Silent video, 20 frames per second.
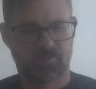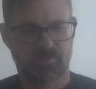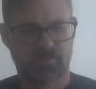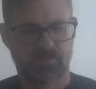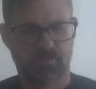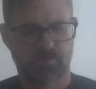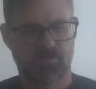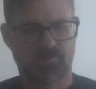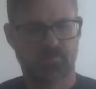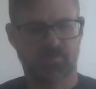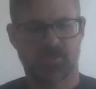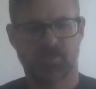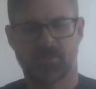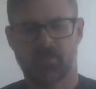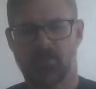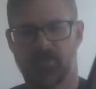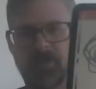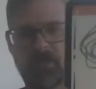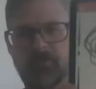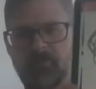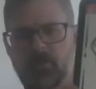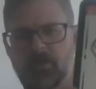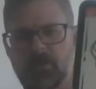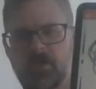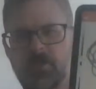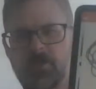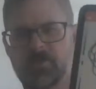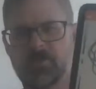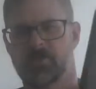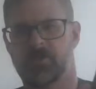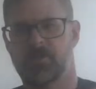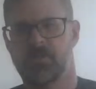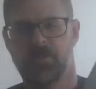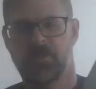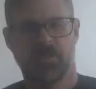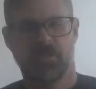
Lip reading: position of track line communication.